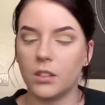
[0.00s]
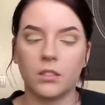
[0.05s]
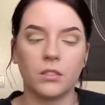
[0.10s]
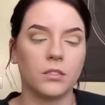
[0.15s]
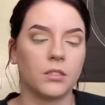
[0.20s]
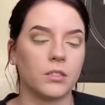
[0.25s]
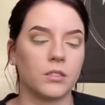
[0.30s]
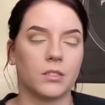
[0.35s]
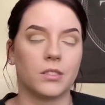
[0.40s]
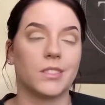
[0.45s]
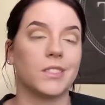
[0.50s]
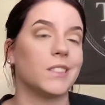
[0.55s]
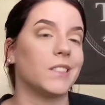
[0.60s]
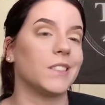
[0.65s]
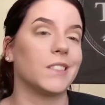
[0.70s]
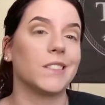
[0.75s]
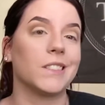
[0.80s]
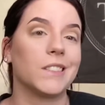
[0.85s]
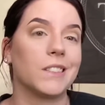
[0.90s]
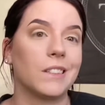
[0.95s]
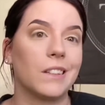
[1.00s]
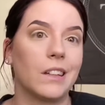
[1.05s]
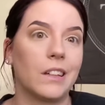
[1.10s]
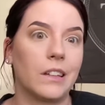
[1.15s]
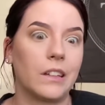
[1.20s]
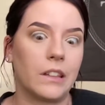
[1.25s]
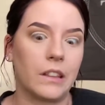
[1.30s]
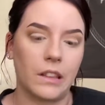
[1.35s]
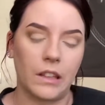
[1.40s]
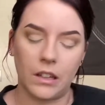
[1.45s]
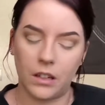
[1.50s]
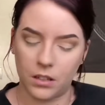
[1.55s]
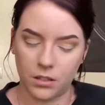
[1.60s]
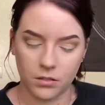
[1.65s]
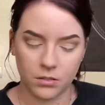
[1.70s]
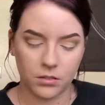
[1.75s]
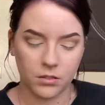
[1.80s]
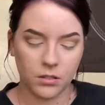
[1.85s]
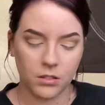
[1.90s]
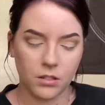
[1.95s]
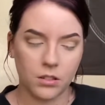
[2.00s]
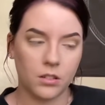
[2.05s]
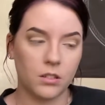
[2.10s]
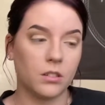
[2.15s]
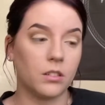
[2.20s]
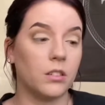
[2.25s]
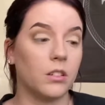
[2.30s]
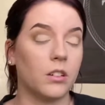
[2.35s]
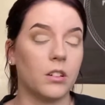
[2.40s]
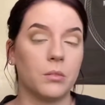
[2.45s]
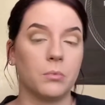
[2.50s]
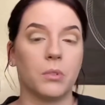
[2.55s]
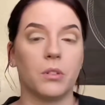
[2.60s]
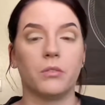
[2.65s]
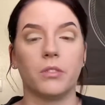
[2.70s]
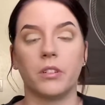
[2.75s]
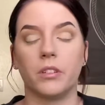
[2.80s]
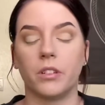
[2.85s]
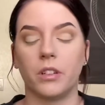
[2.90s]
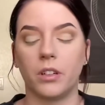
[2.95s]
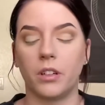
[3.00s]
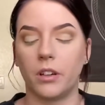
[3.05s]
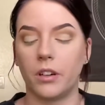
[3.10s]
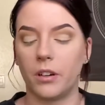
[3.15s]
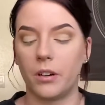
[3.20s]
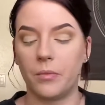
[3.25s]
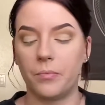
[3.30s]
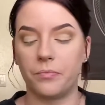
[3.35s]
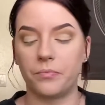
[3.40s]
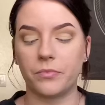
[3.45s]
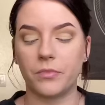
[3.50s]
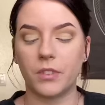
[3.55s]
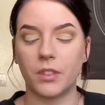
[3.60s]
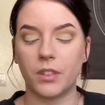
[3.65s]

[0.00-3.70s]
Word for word: It's just like that. No, but really, um,